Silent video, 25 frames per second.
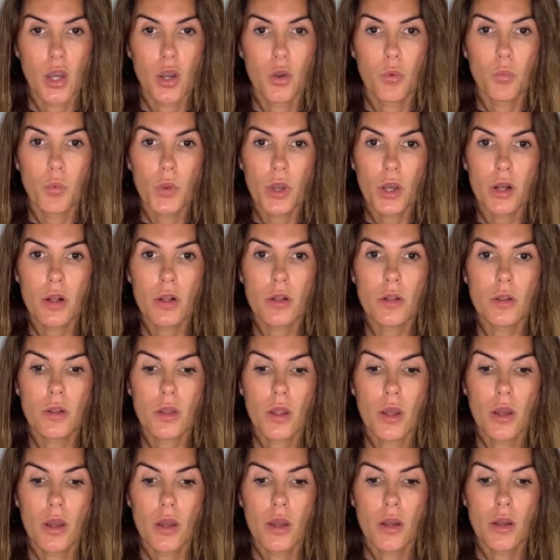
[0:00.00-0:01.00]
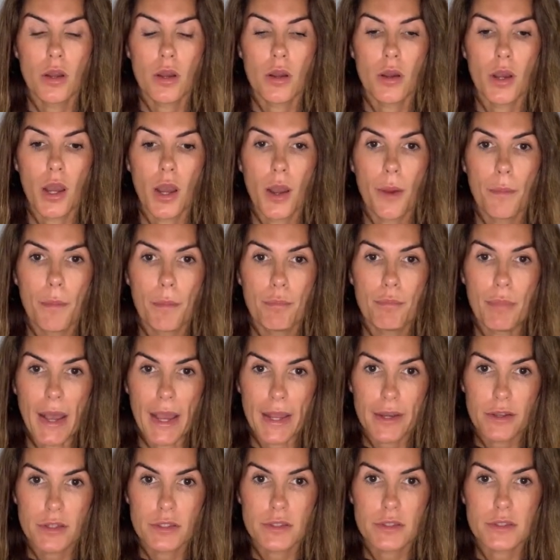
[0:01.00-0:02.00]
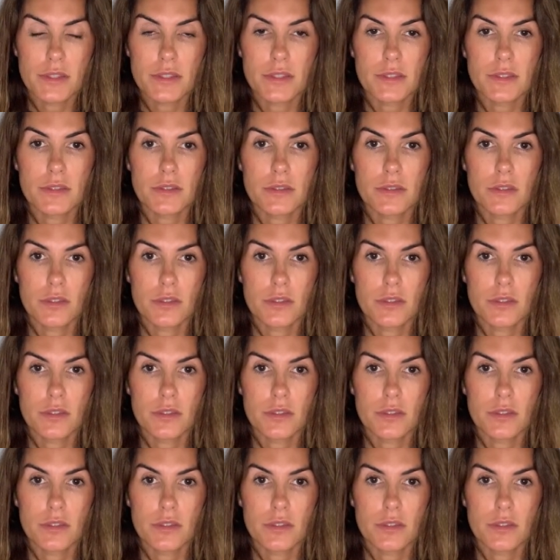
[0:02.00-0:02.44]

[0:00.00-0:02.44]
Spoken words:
will balance